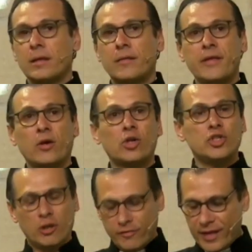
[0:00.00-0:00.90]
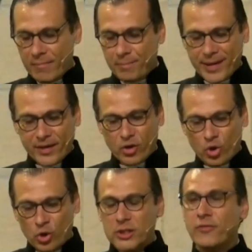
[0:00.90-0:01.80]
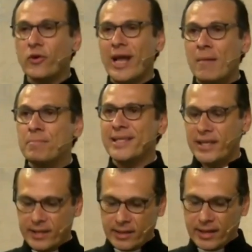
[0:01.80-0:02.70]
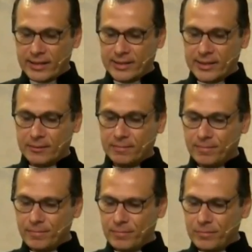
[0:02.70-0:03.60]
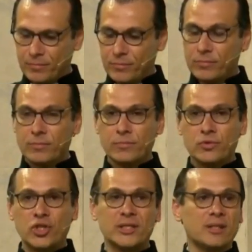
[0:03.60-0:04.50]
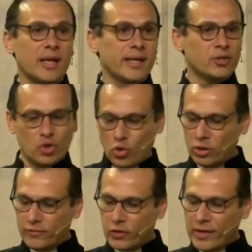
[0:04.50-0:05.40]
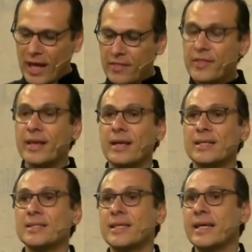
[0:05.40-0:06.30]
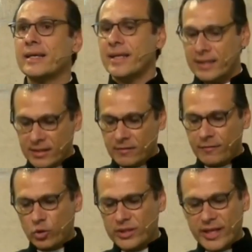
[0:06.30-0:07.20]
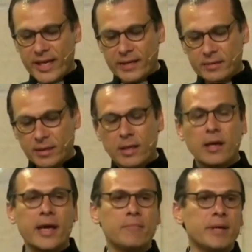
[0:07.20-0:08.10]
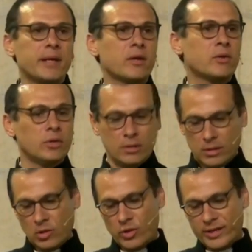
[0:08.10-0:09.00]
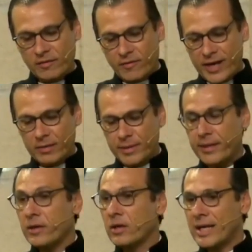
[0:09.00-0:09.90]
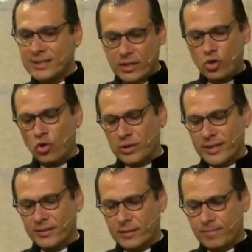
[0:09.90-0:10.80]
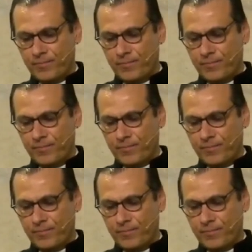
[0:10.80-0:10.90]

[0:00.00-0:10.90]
Theology of the empire calls for emptying Gaza, just like it called for the ethnic cleansing in 1948, a miracle or a divine miracle, as they called it.